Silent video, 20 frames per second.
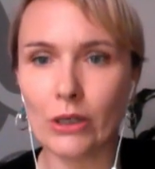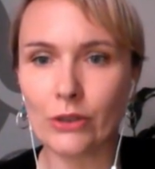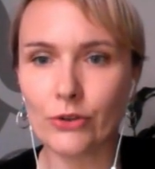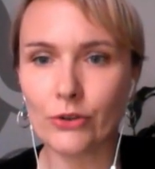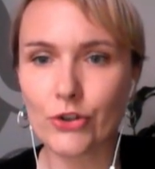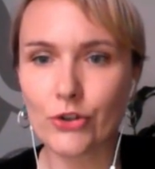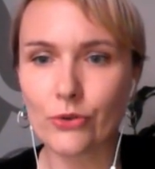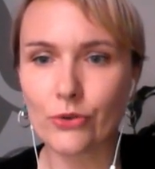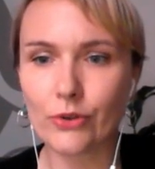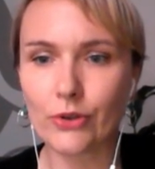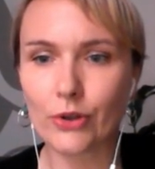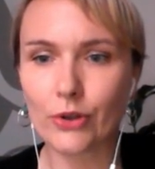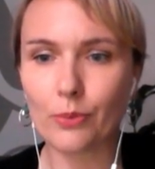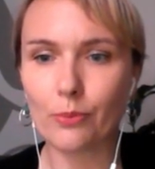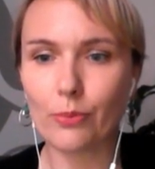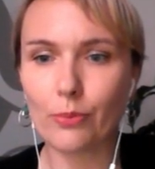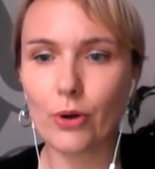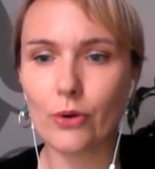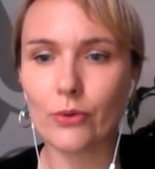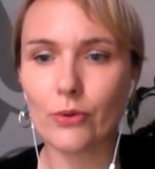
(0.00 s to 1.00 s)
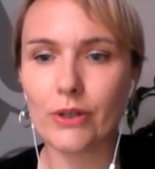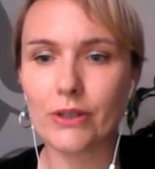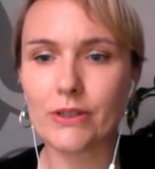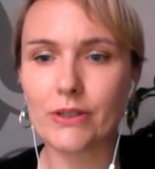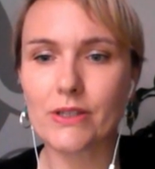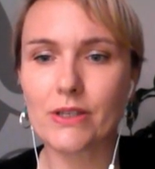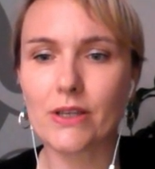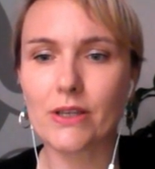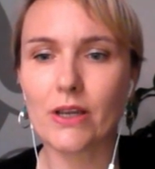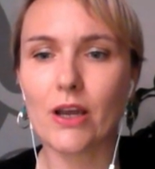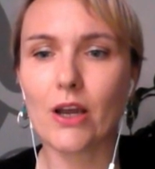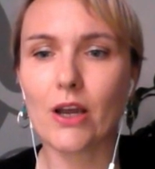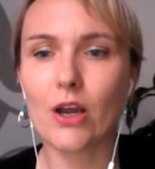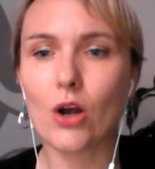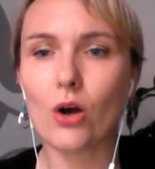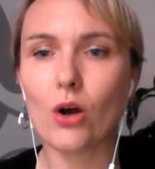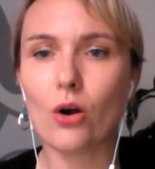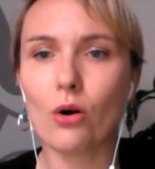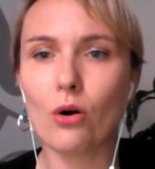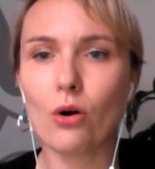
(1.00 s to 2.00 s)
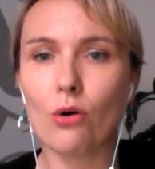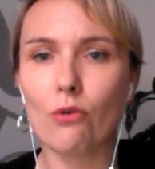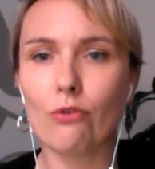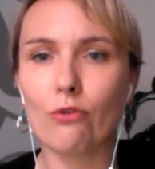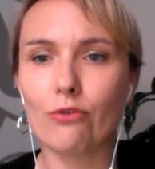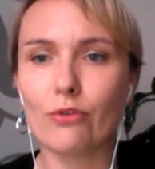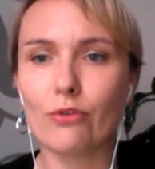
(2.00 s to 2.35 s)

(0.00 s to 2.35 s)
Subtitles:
I'll show you the components of